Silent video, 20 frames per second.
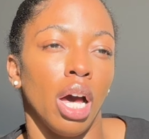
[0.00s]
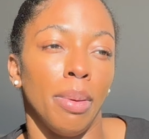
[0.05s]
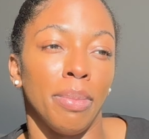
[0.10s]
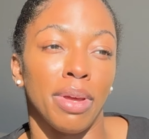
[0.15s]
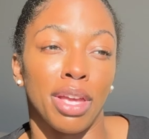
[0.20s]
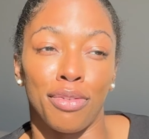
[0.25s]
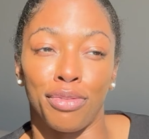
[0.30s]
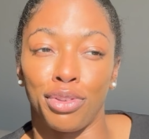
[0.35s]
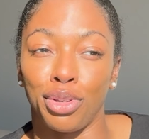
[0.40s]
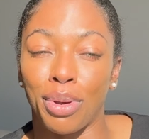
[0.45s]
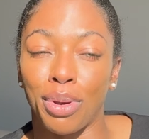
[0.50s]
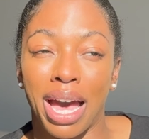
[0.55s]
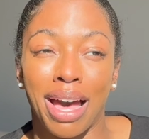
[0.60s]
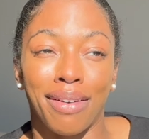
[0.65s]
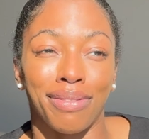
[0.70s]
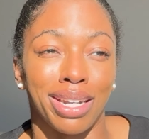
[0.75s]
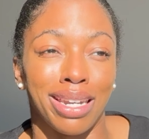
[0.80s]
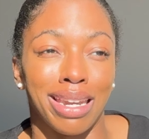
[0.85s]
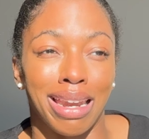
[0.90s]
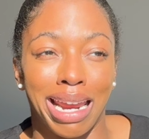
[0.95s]
If you have
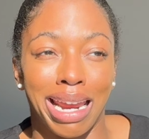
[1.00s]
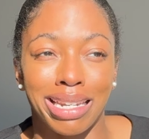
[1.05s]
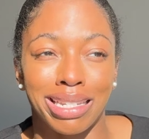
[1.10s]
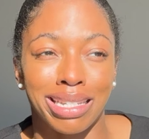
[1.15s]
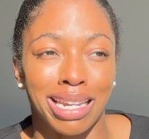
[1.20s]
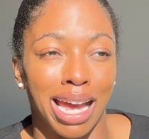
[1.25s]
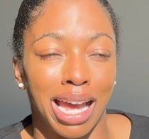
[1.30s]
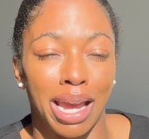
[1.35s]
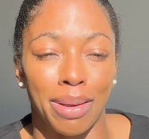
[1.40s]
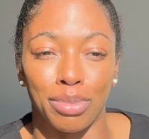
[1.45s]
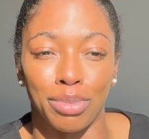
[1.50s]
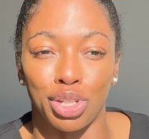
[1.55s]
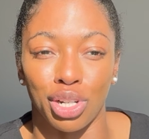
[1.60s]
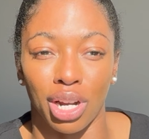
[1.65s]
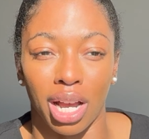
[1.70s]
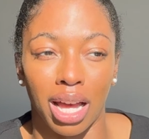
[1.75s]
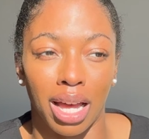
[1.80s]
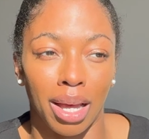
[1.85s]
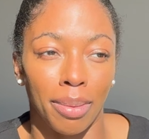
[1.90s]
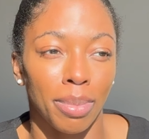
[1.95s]
a nighttime
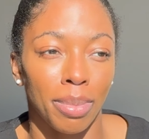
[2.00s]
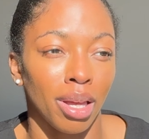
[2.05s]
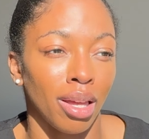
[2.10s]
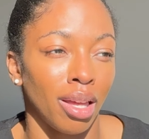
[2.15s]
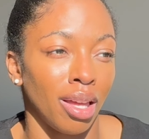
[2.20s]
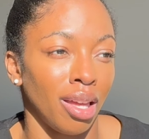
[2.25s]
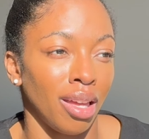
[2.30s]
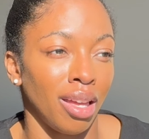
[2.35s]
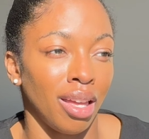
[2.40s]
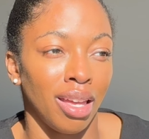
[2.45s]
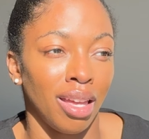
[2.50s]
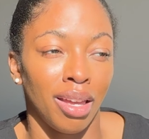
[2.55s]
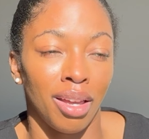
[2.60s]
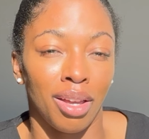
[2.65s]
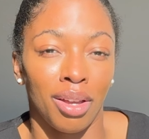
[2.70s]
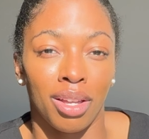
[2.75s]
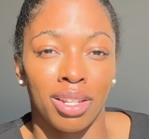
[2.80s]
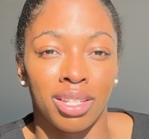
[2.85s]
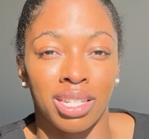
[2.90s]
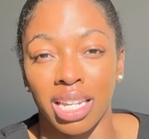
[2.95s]
job,
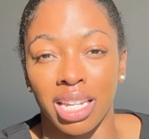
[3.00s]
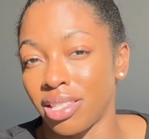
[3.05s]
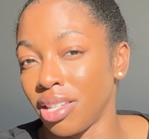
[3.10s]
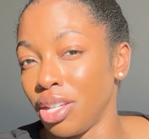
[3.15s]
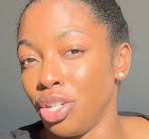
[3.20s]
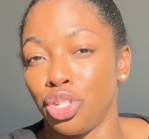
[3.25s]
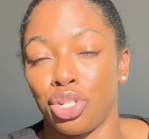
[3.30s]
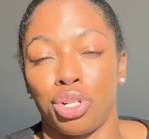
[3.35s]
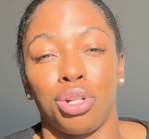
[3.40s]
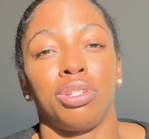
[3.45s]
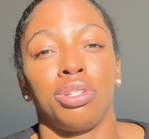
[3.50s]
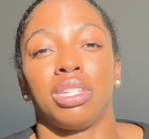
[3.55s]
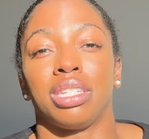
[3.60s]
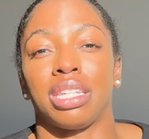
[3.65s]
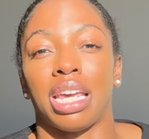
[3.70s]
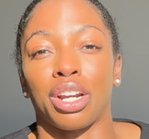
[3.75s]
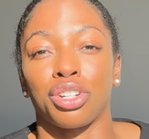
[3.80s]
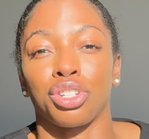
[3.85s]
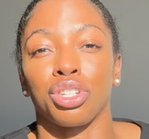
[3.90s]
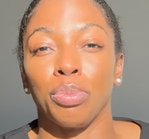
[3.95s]
Tesla insurance is
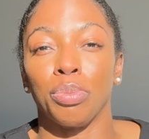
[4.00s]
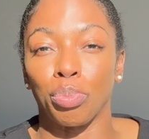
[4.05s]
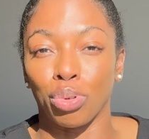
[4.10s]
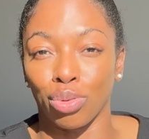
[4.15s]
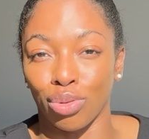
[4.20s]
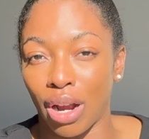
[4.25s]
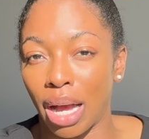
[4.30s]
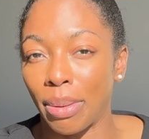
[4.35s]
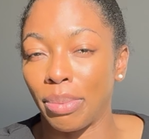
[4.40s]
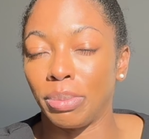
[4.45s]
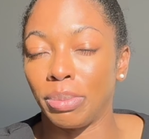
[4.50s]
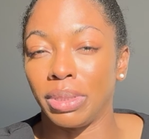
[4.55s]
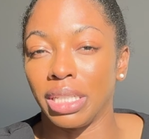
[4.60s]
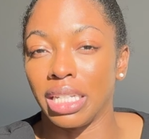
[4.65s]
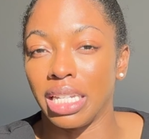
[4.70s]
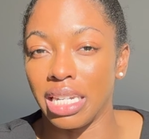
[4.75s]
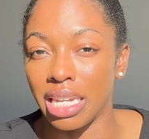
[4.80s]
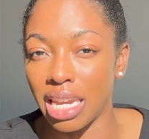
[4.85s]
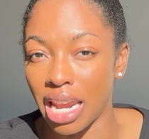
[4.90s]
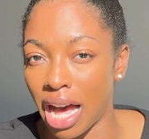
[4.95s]
actually probably
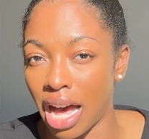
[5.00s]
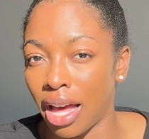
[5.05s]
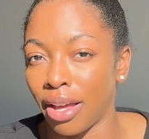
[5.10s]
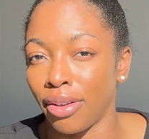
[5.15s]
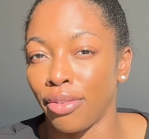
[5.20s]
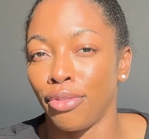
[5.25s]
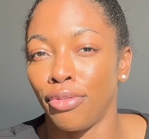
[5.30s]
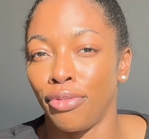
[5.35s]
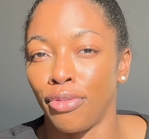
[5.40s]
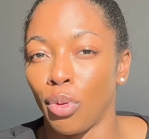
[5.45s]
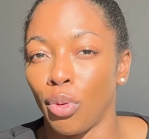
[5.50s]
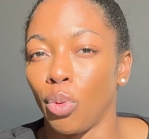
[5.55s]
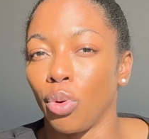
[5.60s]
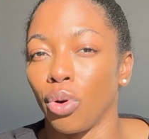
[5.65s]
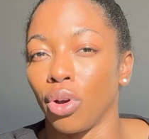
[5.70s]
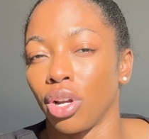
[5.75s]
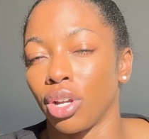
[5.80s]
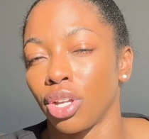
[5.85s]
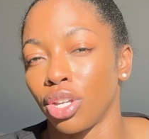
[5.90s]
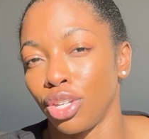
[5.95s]
not
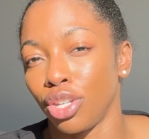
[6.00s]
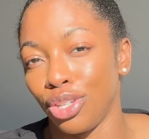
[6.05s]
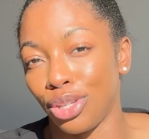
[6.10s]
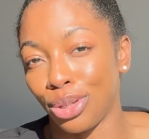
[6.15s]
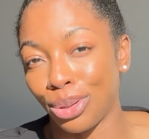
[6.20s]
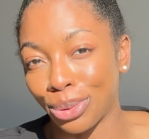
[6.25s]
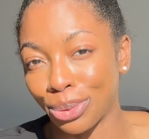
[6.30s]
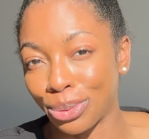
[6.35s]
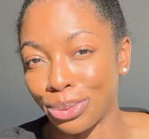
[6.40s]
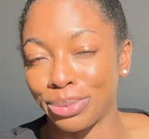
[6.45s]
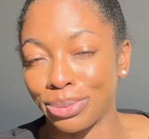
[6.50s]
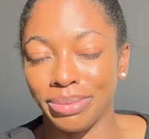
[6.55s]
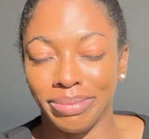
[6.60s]
for you.